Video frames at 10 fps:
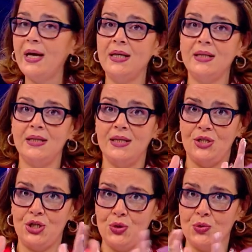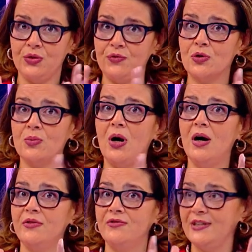and the short form
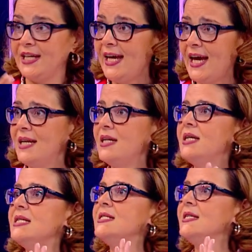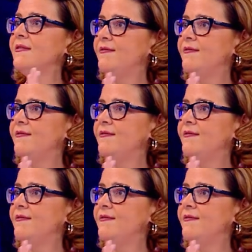of can is